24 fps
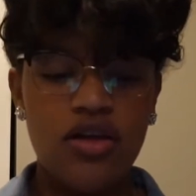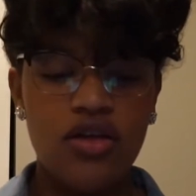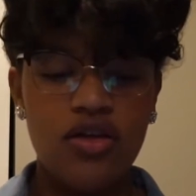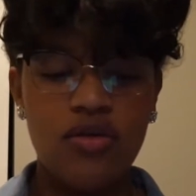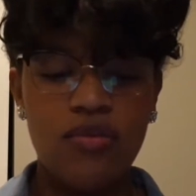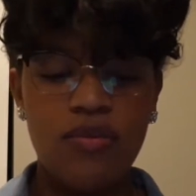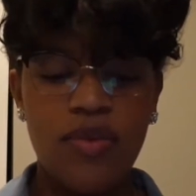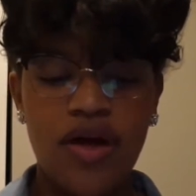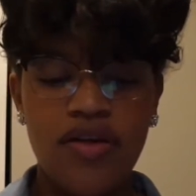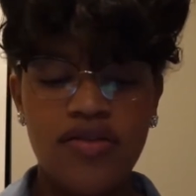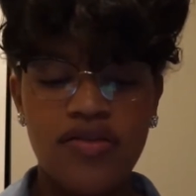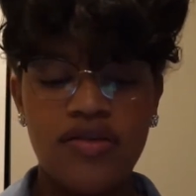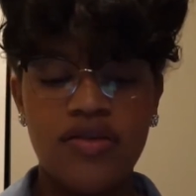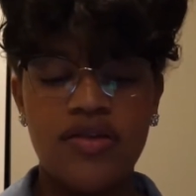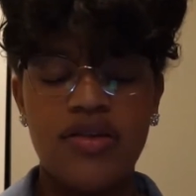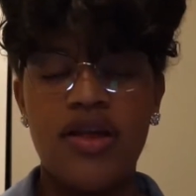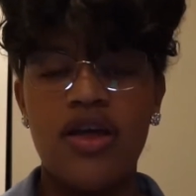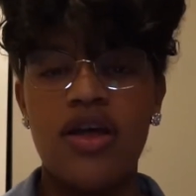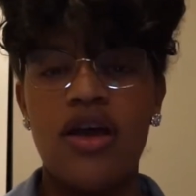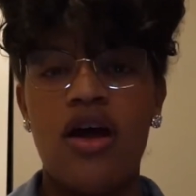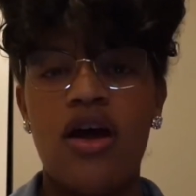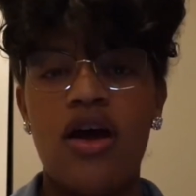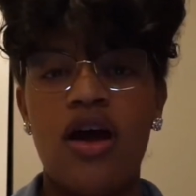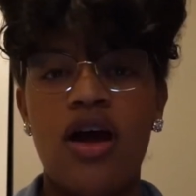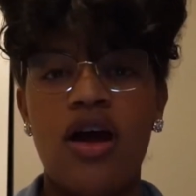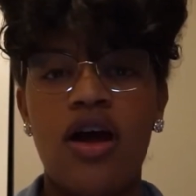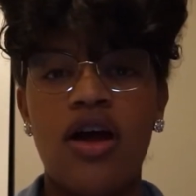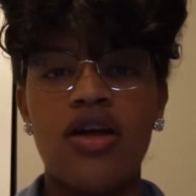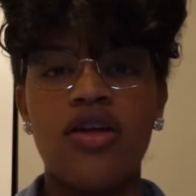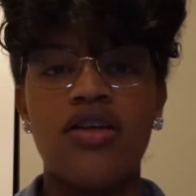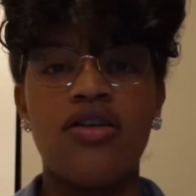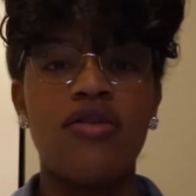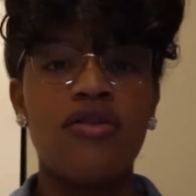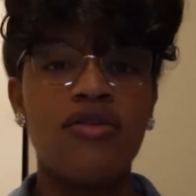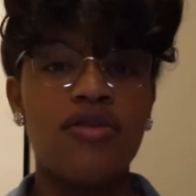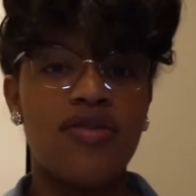you basically are
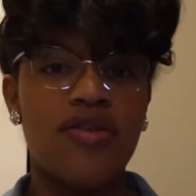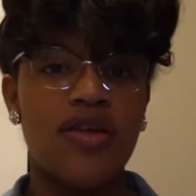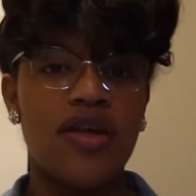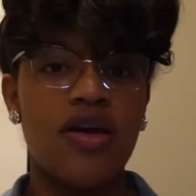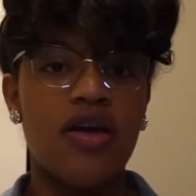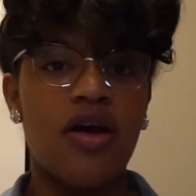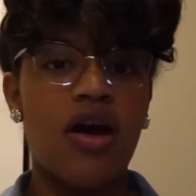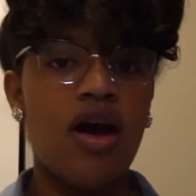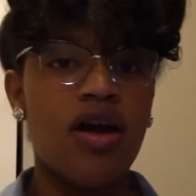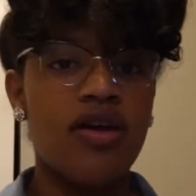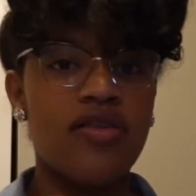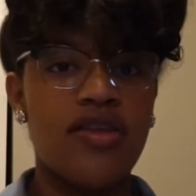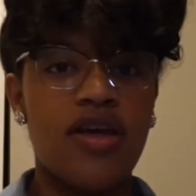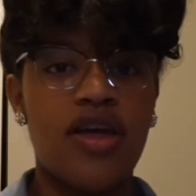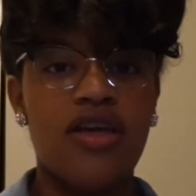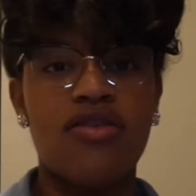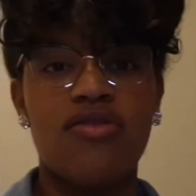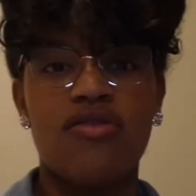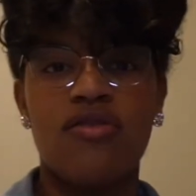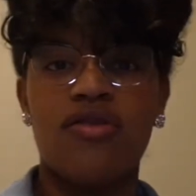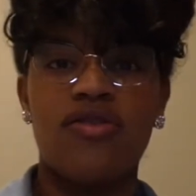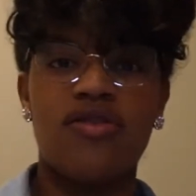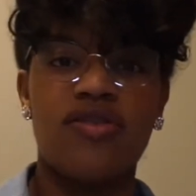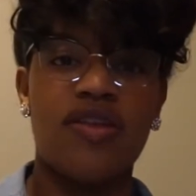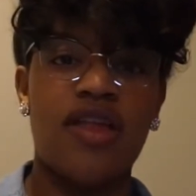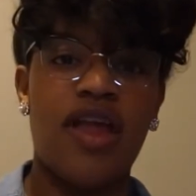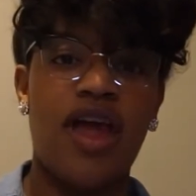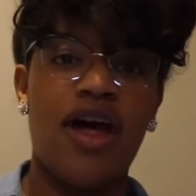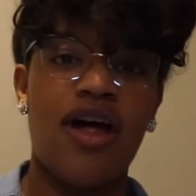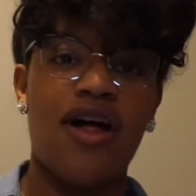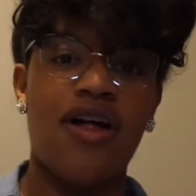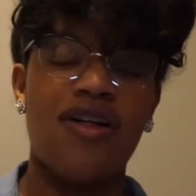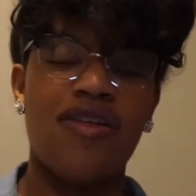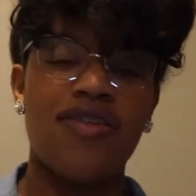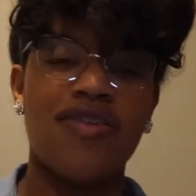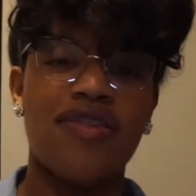using architectural
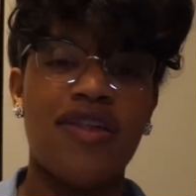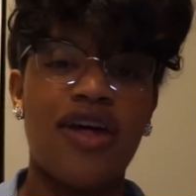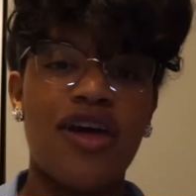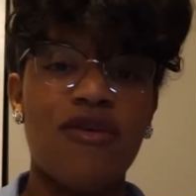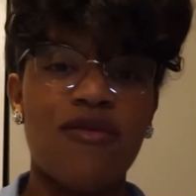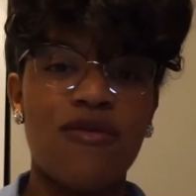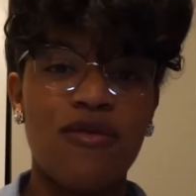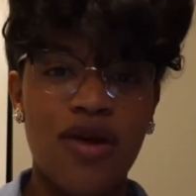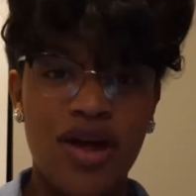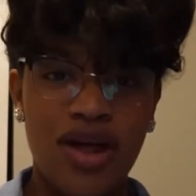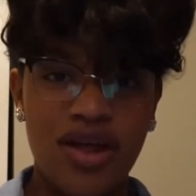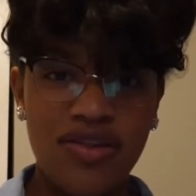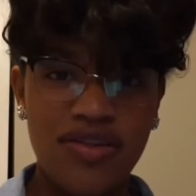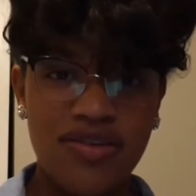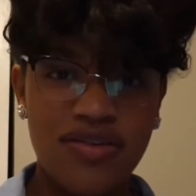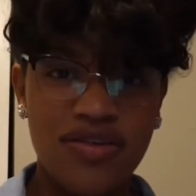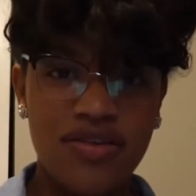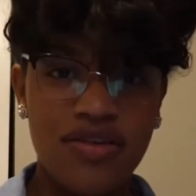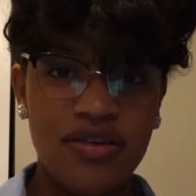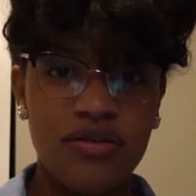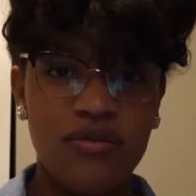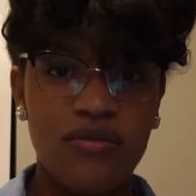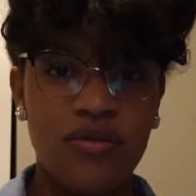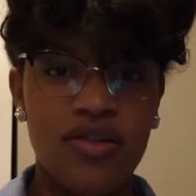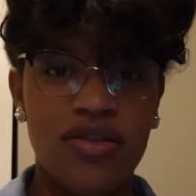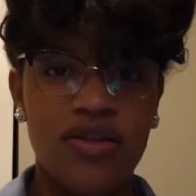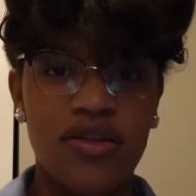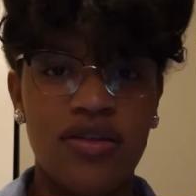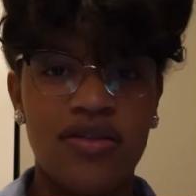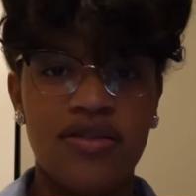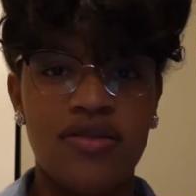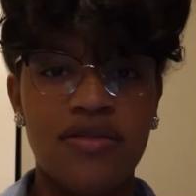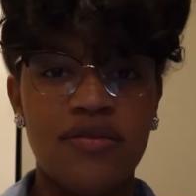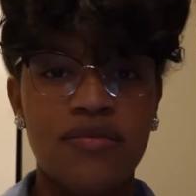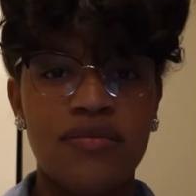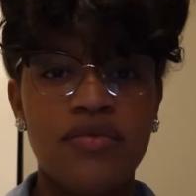styles like REST, which
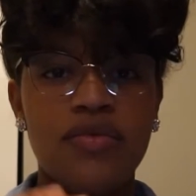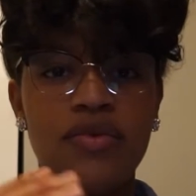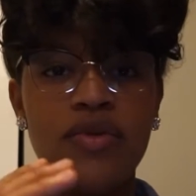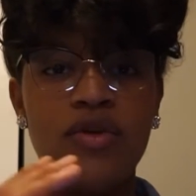is